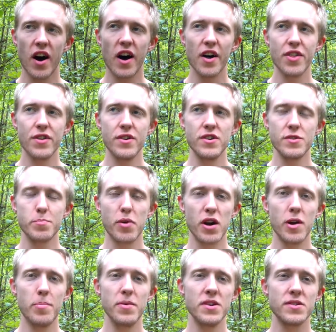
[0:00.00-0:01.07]
author's
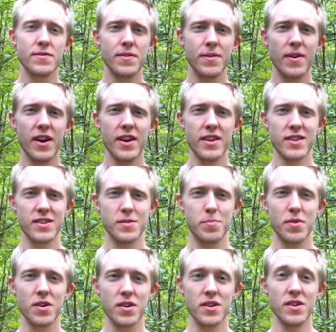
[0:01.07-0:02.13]
purpose for writing this
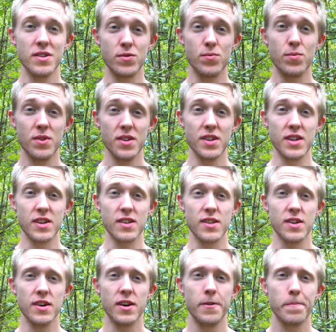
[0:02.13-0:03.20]
book is really
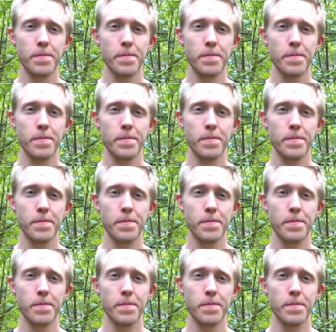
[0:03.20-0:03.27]
clear.